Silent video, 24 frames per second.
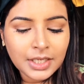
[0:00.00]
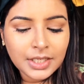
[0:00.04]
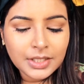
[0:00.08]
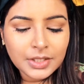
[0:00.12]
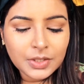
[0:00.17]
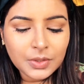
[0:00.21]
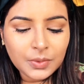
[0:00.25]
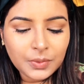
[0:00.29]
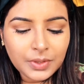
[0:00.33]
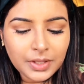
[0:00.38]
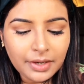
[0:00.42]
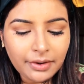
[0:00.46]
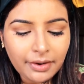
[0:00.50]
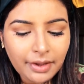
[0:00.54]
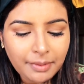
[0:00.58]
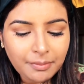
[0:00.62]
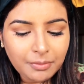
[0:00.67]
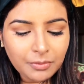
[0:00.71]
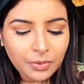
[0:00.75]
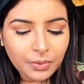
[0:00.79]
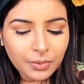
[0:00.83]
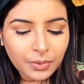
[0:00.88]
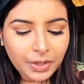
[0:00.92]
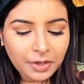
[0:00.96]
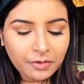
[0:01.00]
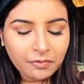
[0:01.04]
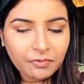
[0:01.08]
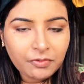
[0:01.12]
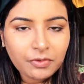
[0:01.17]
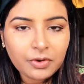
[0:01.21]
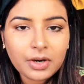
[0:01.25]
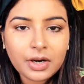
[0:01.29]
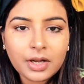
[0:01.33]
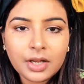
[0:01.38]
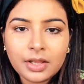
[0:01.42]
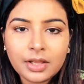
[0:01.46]
So here I'm going
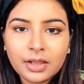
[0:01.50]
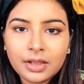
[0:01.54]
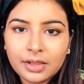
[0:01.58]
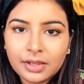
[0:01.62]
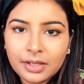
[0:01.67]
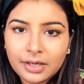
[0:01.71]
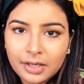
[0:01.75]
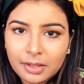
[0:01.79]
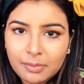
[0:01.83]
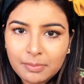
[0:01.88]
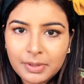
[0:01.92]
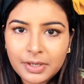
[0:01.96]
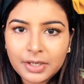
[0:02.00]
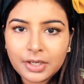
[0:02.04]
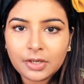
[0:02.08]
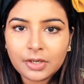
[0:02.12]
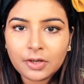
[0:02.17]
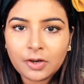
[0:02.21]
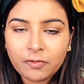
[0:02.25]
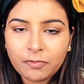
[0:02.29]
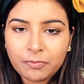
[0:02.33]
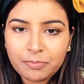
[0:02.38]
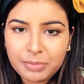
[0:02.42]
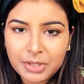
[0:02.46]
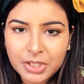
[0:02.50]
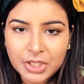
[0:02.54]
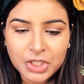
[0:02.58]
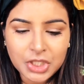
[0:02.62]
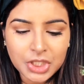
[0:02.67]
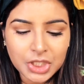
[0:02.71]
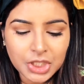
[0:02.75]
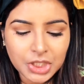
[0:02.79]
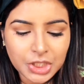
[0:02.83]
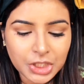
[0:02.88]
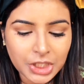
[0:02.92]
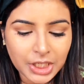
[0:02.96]
for a little bit of
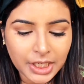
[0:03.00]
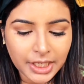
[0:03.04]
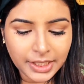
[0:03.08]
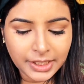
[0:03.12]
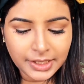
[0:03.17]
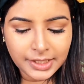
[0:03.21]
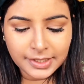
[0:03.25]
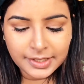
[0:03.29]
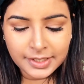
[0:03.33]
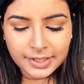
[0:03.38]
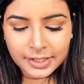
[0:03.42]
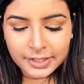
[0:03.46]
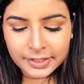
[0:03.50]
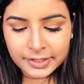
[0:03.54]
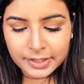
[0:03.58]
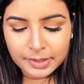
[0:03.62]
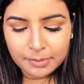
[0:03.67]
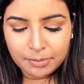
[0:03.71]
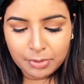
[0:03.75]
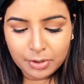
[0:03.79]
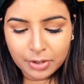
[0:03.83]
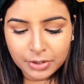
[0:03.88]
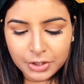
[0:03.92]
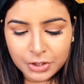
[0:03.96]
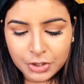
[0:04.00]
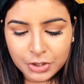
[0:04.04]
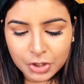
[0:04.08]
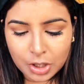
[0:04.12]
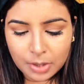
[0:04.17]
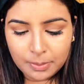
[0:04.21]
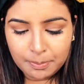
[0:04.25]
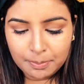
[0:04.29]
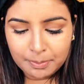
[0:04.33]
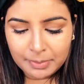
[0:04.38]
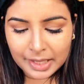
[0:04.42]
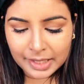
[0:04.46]
peachy shade. This is the Body Shop